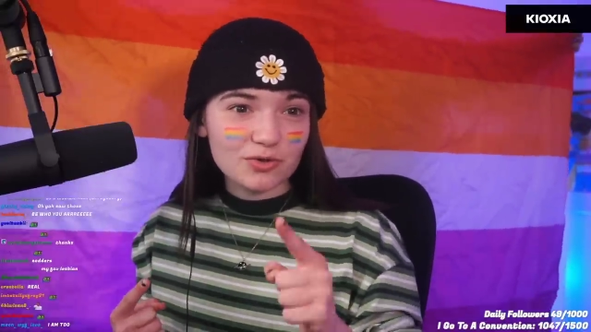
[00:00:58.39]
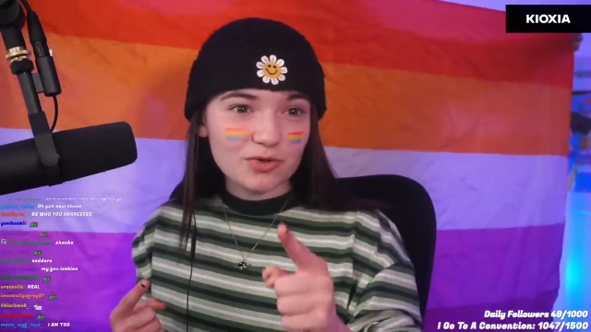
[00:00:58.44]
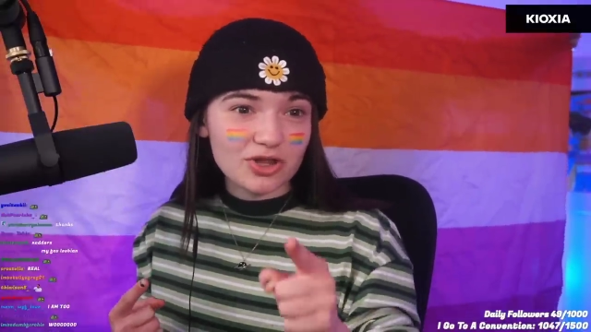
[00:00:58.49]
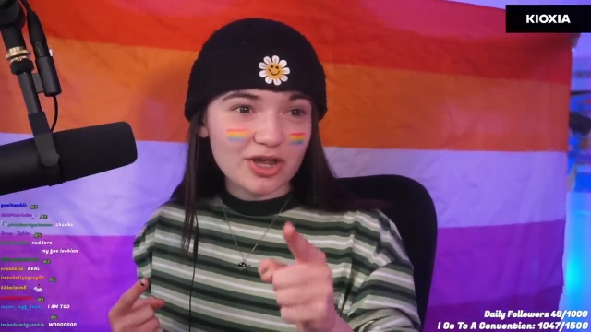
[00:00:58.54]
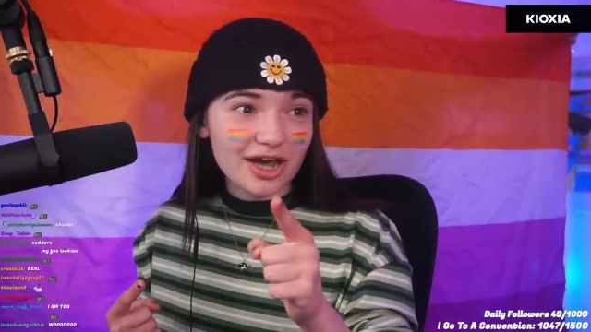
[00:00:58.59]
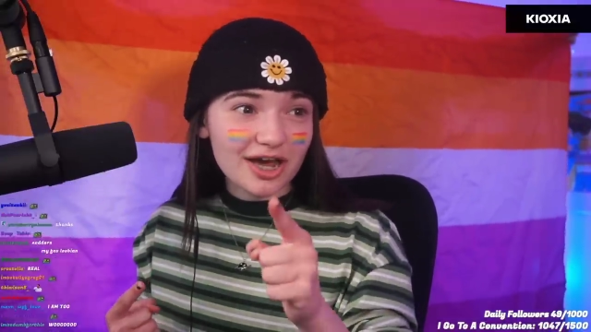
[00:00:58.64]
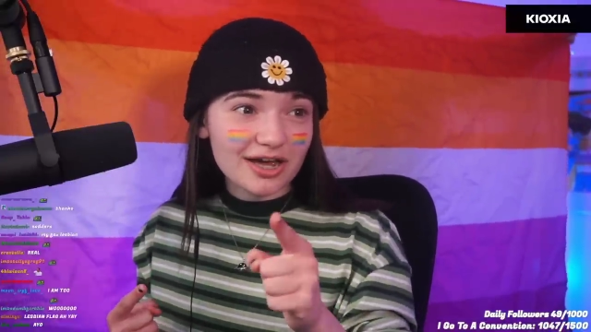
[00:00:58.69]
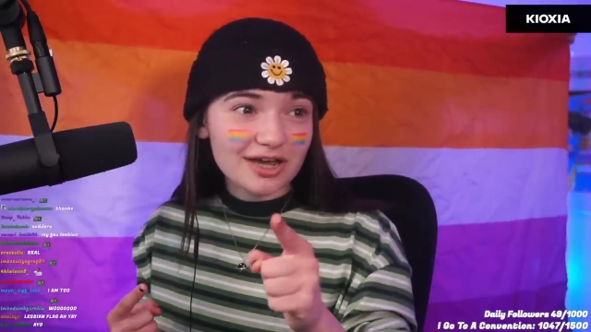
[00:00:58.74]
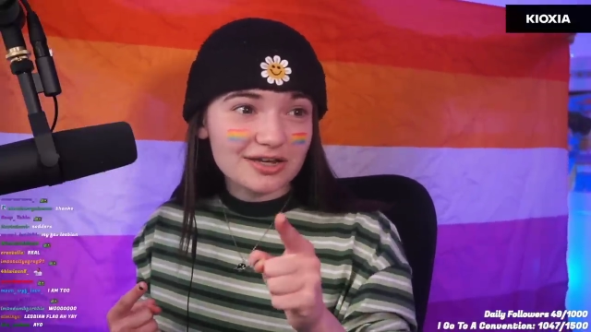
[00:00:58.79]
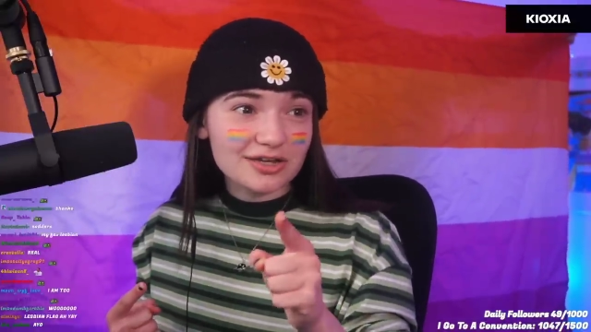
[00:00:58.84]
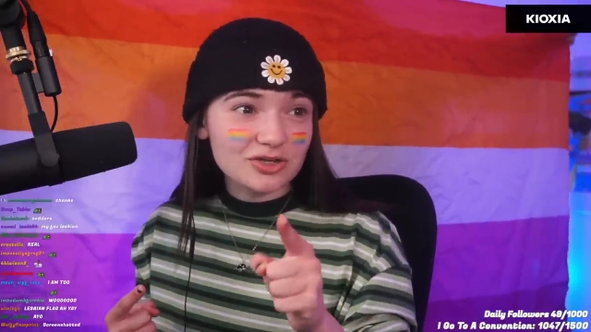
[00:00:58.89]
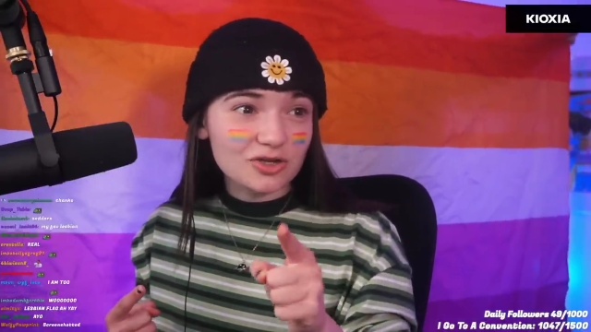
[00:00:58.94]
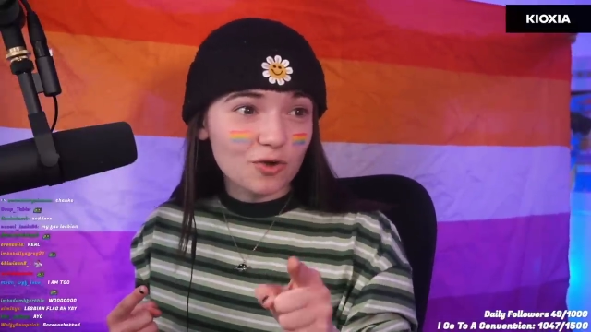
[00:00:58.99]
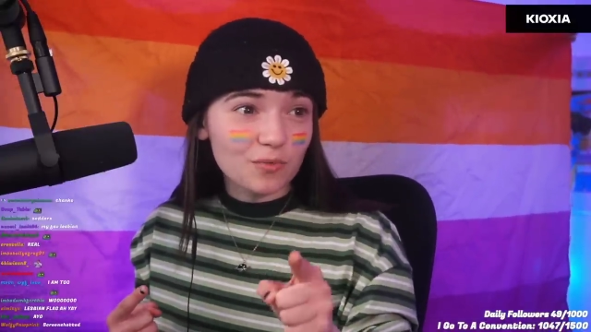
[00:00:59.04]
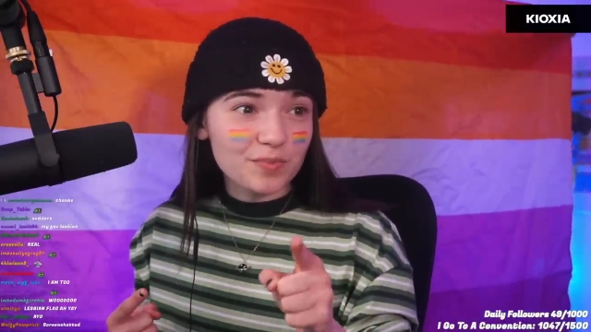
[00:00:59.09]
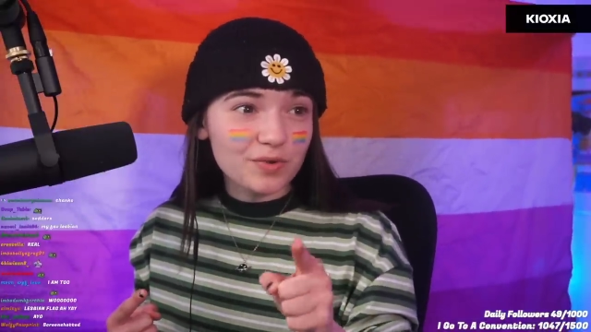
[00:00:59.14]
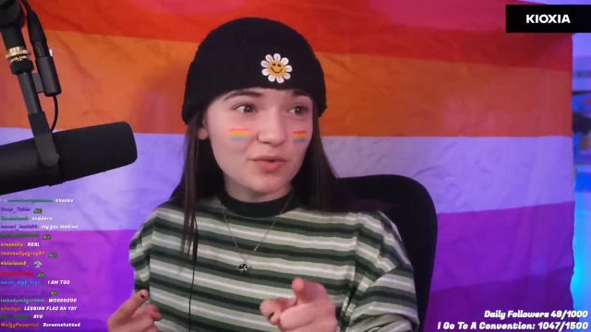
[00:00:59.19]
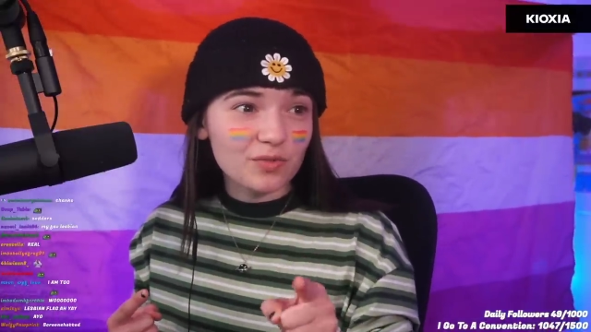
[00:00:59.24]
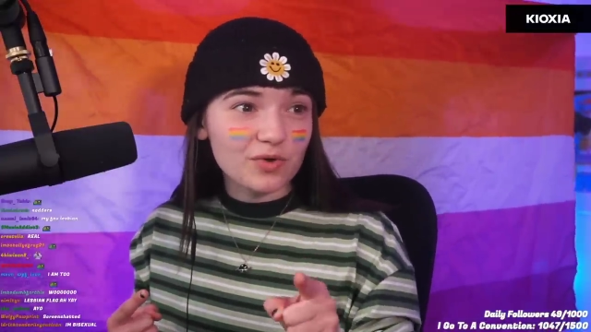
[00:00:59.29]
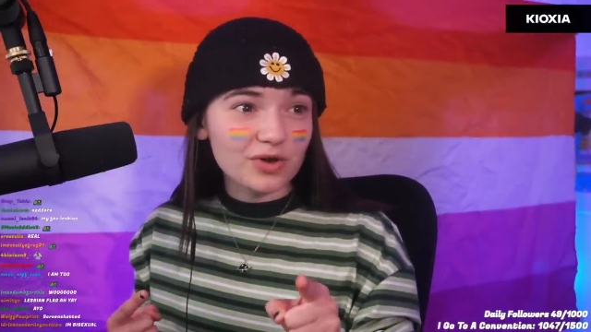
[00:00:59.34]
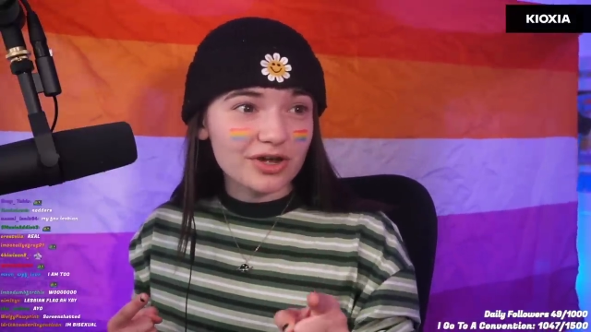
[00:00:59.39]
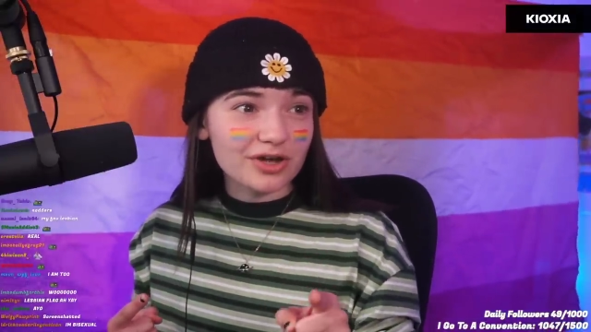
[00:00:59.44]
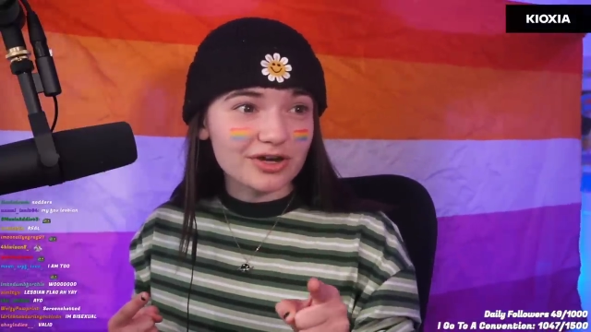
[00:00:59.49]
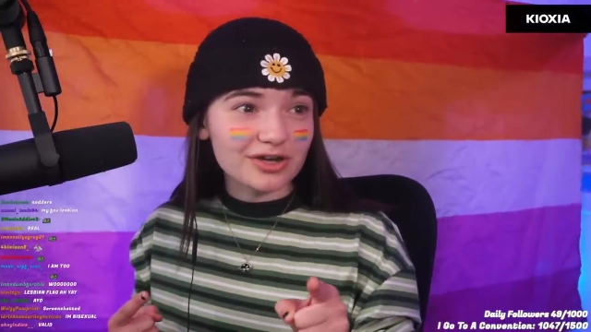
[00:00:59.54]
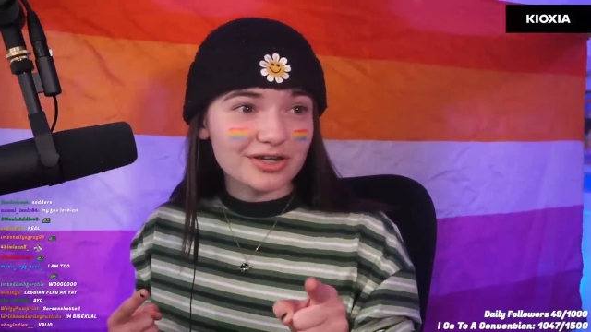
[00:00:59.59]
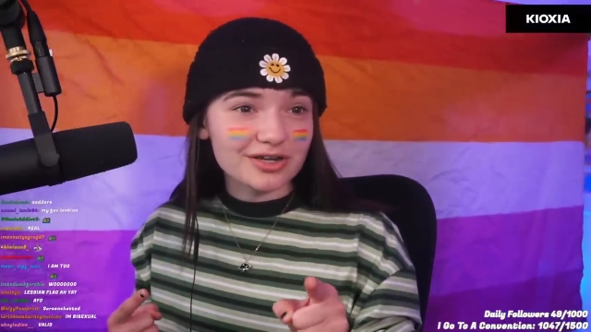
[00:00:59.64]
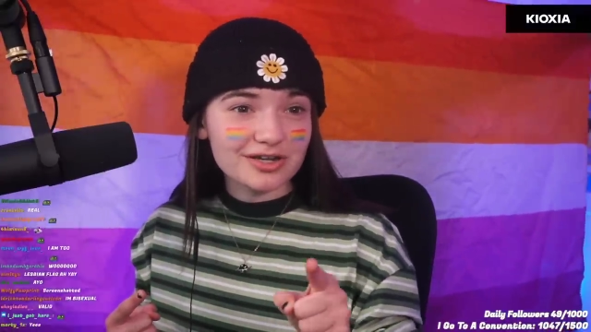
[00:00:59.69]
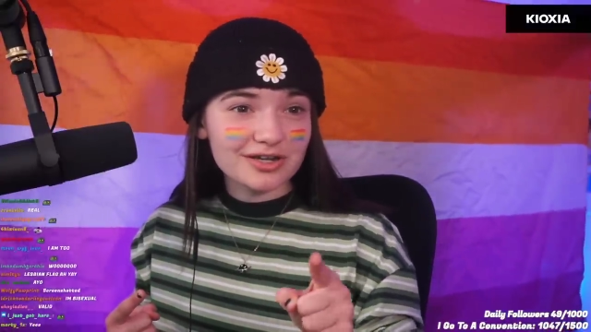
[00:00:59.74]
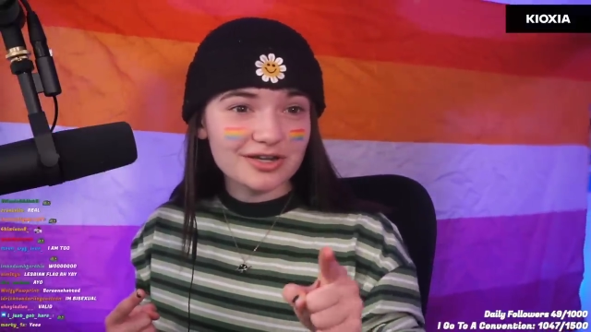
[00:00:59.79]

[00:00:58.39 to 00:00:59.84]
chat, don't be weird.